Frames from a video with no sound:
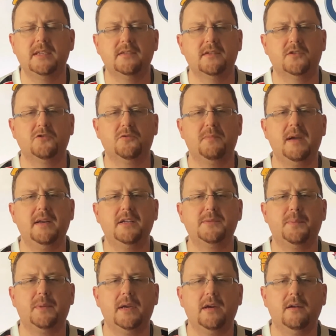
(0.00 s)
He's a
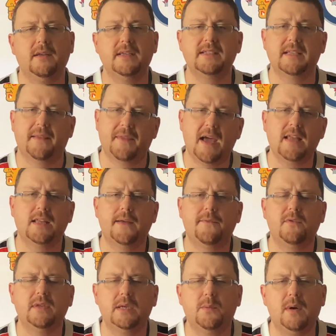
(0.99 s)
tremendous player, at least at that
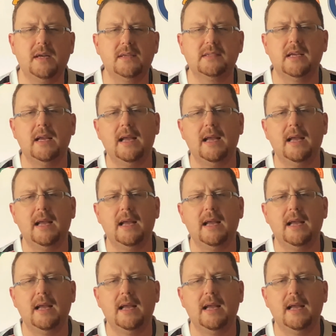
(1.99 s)
level he was.